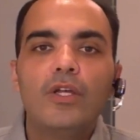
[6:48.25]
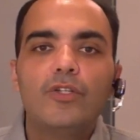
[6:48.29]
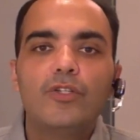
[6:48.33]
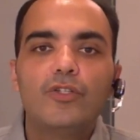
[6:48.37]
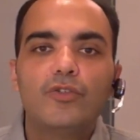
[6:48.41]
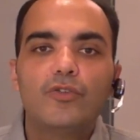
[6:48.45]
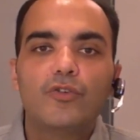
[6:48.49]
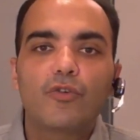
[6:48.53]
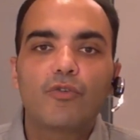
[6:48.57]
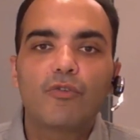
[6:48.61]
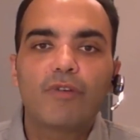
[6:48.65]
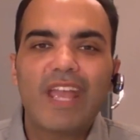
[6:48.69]

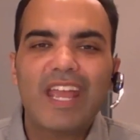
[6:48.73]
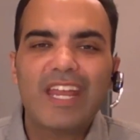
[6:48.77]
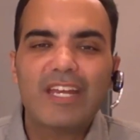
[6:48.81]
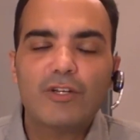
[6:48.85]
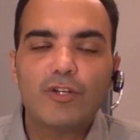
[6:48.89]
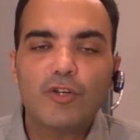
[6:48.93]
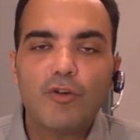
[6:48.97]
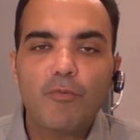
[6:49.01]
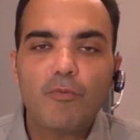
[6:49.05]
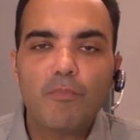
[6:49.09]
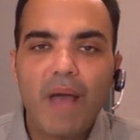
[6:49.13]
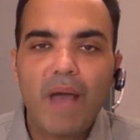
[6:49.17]
to create
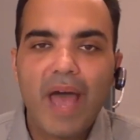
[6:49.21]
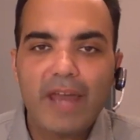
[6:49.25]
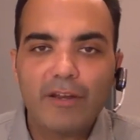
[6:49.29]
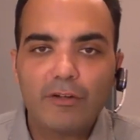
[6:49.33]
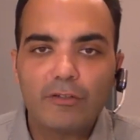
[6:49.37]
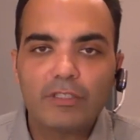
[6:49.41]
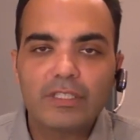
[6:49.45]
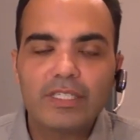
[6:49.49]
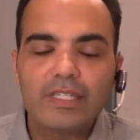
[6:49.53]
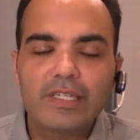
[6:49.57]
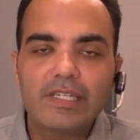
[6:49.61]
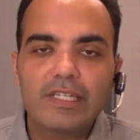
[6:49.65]
new
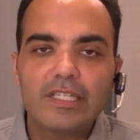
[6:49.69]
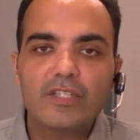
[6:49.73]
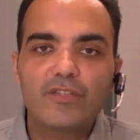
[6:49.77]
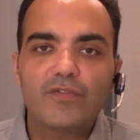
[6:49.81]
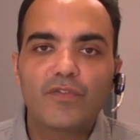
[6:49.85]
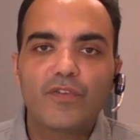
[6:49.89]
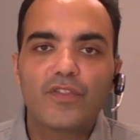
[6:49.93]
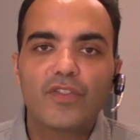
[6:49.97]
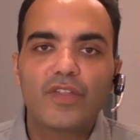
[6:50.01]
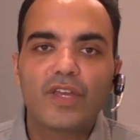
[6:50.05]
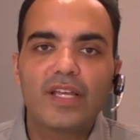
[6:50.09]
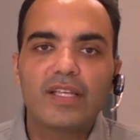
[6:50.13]
penalties
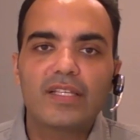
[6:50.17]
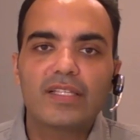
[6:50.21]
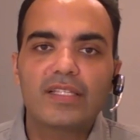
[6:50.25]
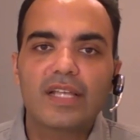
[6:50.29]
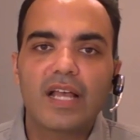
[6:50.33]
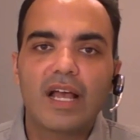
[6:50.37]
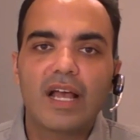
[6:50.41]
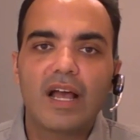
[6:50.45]
for this.